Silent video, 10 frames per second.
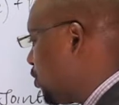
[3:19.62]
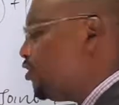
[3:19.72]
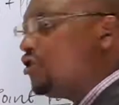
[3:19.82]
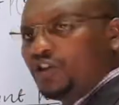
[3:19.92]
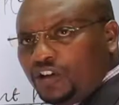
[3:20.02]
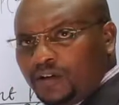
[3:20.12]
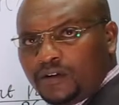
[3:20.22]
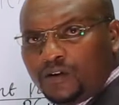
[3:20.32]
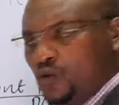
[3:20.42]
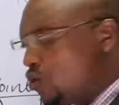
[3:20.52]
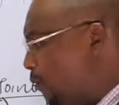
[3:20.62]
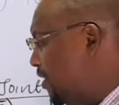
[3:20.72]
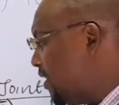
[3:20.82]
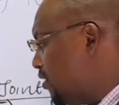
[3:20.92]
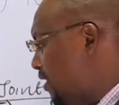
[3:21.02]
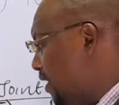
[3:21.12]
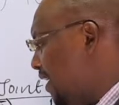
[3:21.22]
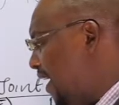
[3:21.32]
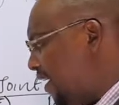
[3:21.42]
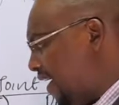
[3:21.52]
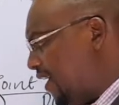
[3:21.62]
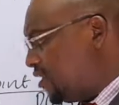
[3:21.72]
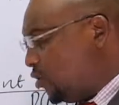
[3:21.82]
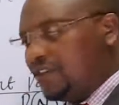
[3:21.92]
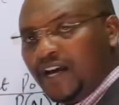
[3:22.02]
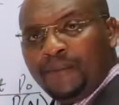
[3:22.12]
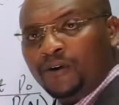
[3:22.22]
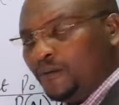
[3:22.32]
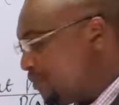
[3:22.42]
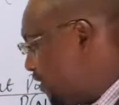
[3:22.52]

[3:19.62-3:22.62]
conditional. Who committed the error is Odhiambo.